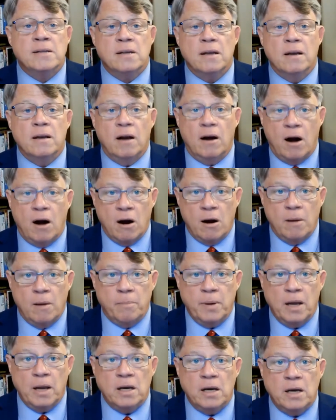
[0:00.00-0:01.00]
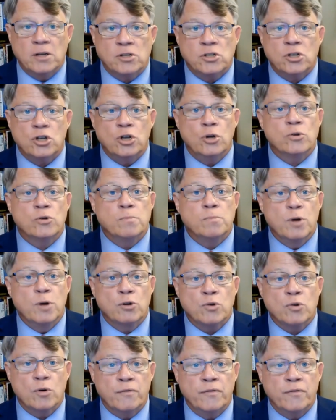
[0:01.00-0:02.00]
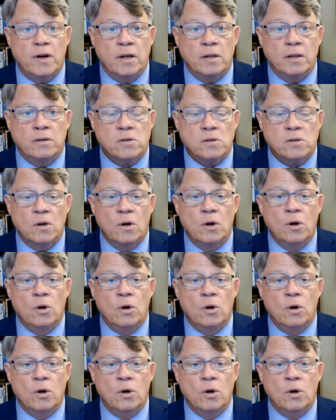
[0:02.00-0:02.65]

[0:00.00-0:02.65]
in our opinion, is to use mutual funds